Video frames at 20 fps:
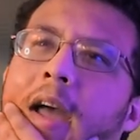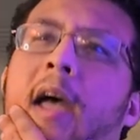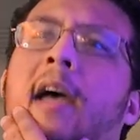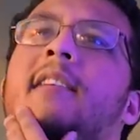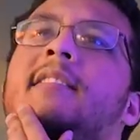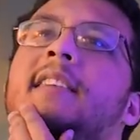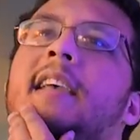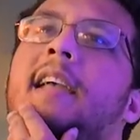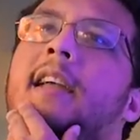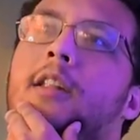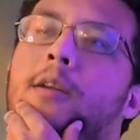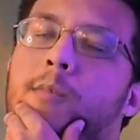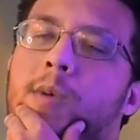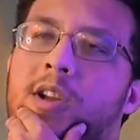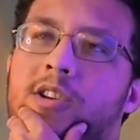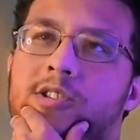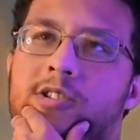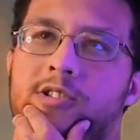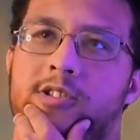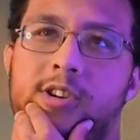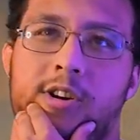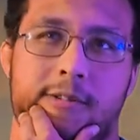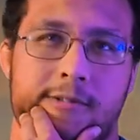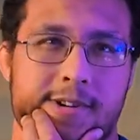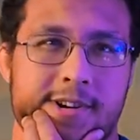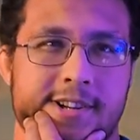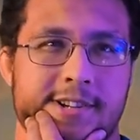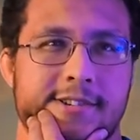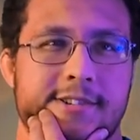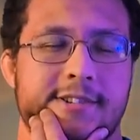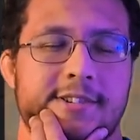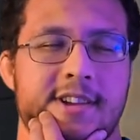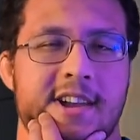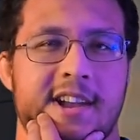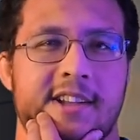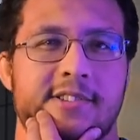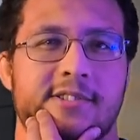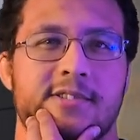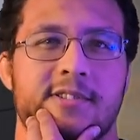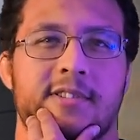has animations already
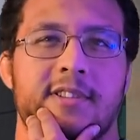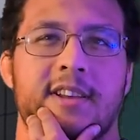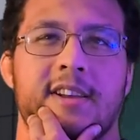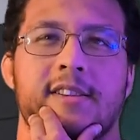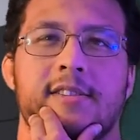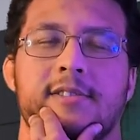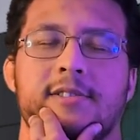set so